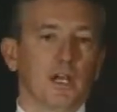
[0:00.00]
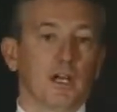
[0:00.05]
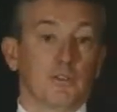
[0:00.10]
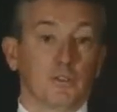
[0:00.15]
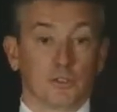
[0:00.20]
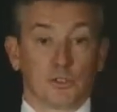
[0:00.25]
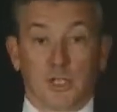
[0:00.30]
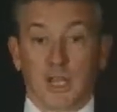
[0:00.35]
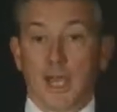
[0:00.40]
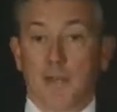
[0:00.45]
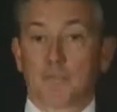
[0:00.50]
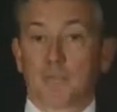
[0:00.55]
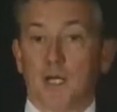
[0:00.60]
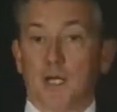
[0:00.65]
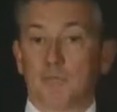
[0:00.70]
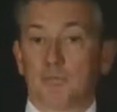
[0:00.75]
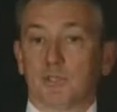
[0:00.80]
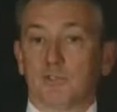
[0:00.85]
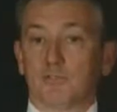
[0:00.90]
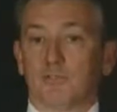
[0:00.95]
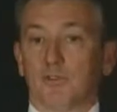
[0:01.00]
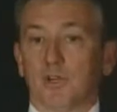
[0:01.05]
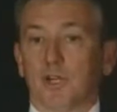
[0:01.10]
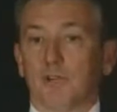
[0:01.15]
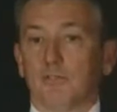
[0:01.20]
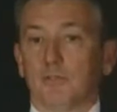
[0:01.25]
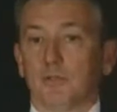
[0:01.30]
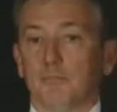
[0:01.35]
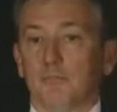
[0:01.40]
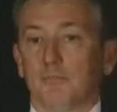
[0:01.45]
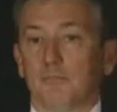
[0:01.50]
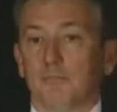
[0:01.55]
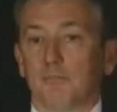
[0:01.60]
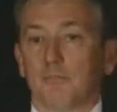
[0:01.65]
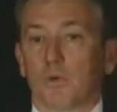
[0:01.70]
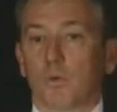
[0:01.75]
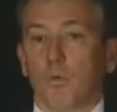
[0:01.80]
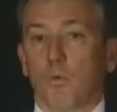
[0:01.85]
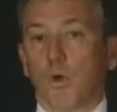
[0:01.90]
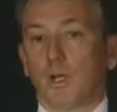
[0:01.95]
there's laptops in front of them,
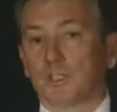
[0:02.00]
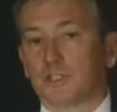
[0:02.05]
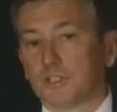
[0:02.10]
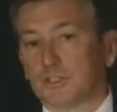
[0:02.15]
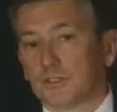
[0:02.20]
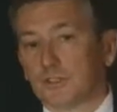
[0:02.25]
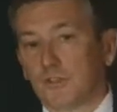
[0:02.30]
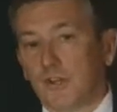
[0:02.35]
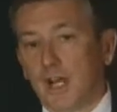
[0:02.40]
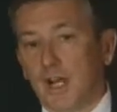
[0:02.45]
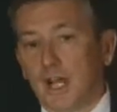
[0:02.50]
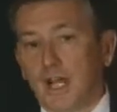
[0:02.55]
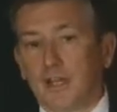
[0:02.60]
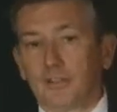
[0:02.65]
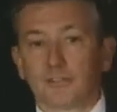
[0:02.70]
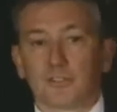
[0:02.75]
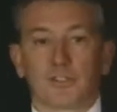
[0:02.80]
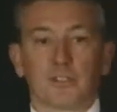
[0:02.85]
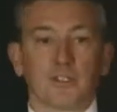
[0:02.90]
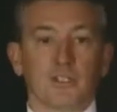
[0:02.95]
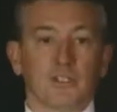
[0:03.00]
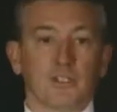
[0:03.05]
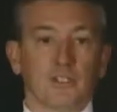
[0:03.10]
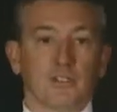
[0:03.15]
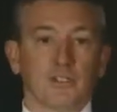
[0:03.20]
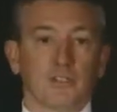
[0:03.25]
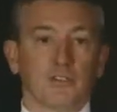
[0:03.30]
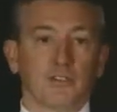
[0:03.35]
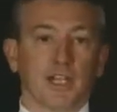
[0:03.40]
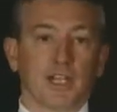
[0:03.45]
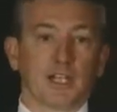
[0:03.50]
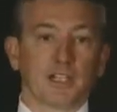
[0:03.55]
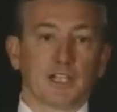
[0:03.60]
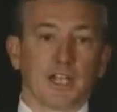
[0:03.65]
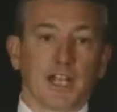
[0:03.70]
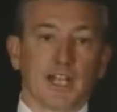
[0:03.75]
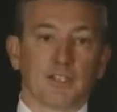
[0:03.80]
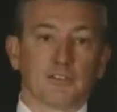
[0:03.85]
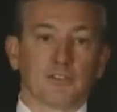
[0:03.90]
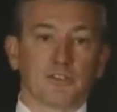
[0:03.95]
questions are asked, they get to
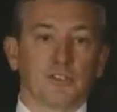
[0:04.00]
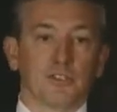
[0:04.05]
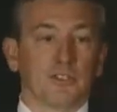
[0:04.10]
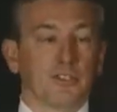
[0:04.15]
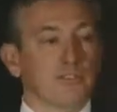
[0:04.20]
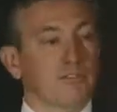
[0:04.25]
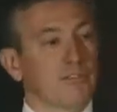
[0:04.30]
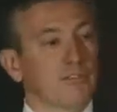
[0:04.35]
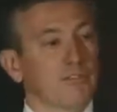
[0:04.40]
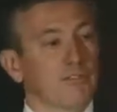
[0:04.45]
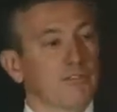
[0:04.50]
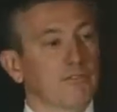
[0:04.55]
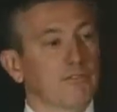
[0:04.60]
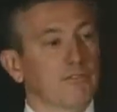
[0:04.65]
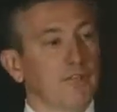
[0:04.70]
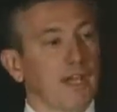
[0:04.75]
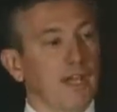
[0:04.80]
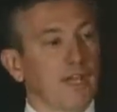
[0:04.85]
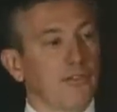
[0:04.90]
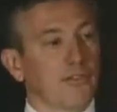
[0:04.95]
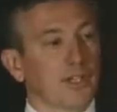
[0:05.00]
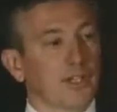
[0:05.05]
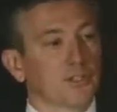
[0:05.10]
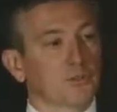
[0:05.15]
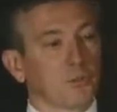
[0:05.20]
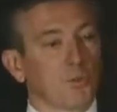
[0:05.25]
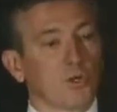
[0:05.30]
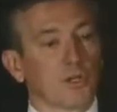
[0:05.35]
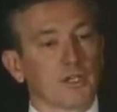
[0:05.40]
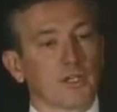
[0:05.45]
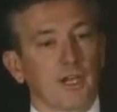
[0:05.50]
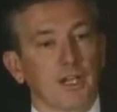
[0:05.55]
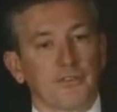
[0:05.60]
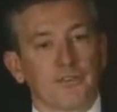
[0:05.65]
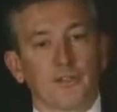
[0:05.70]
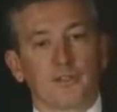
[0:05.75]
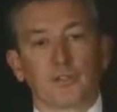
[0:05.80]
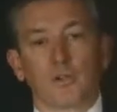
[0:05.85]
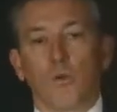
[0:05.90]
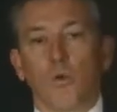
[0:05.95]
answer it of how things work at
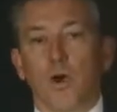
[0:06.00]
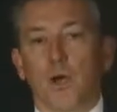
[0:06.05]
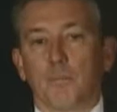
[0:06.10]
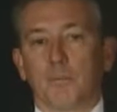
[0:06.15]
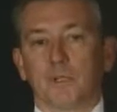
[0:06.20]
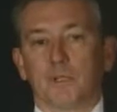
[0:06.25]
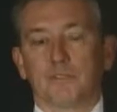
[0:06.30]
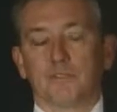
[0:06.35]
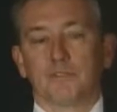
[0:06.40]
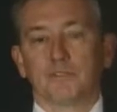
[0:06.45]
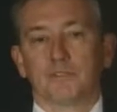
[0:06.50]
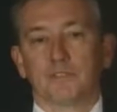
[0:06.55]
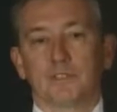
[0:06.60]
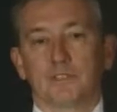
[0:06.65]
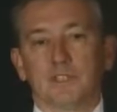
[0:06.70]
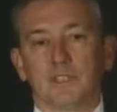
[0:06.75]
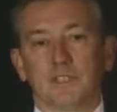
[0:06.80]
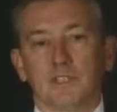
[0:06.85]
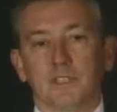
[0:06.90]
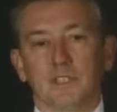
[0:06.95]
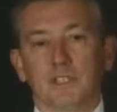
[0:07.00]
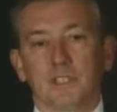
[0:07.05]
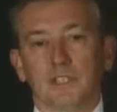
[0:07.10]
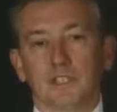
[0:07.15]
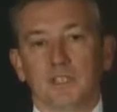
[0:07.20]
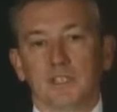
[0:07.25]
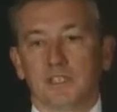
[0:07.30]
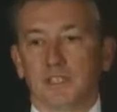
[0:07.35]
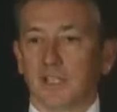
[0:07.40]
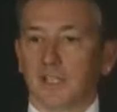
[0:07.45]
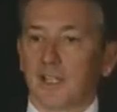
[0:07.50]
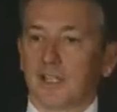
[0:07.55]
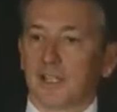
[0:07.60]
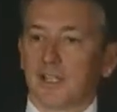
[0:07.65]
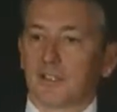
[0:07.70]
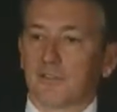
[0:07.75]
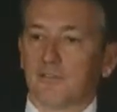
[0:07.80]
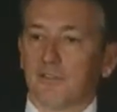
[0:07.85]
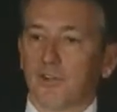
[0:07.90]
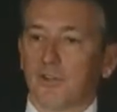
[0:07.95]
their cooperative. And then they
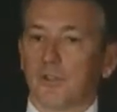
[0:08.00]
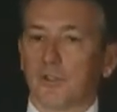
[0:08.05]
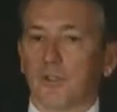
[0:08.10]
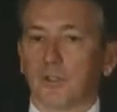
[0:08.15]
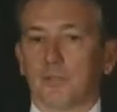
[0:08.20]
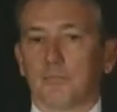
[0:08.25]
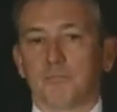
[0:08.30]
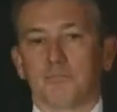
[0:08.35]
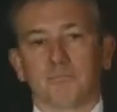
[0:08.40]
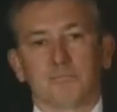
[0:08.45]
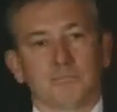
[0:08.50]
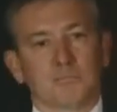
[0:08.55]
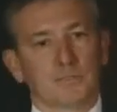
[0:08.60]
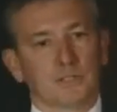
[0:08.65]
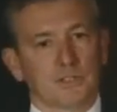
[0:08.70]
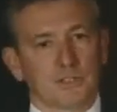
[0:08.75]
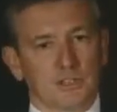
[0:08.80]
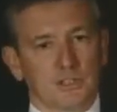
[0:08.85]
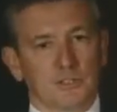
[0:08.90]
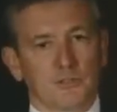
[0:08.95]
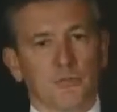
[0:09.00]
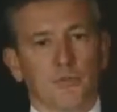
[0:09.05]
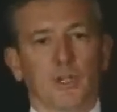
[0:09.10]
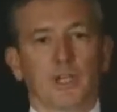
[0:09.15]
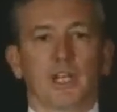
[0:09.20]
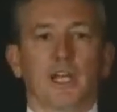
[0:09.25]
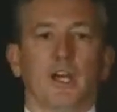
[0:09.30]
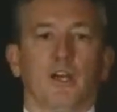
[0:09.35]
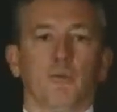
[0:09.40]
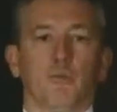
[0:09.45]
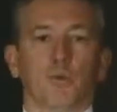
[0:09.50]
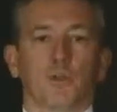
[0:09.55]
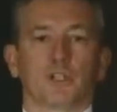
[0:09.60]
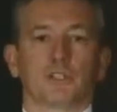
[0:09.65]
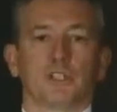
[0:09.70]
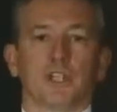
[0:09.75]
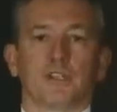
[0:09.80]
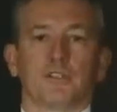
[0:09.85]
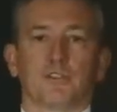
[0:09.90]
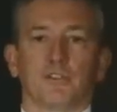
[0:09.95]
get to vote on them. Is this really how it
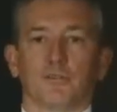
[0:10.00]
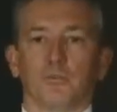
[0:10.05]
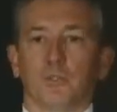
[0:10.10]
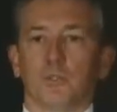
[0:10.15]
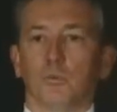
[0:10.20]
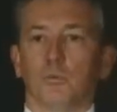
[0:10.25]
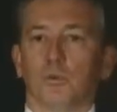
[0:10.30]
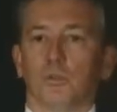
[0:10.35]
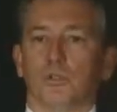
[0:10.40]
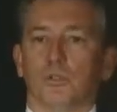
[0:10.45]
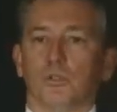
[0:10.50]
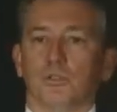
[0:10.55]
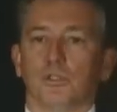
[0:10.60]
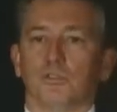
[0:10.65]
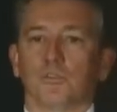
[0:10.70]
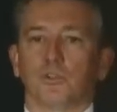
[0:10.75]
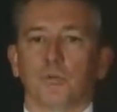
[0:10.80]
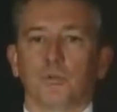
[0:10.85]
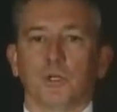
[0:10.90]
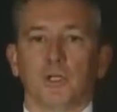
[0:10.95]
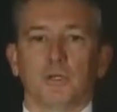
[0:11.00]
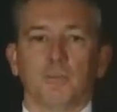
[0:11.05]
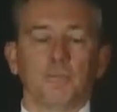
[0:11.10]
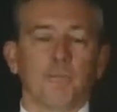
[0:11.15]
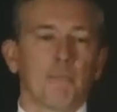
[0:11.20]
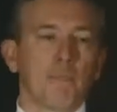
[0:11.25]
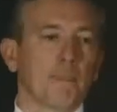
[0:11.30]
works out in the real world, if you will?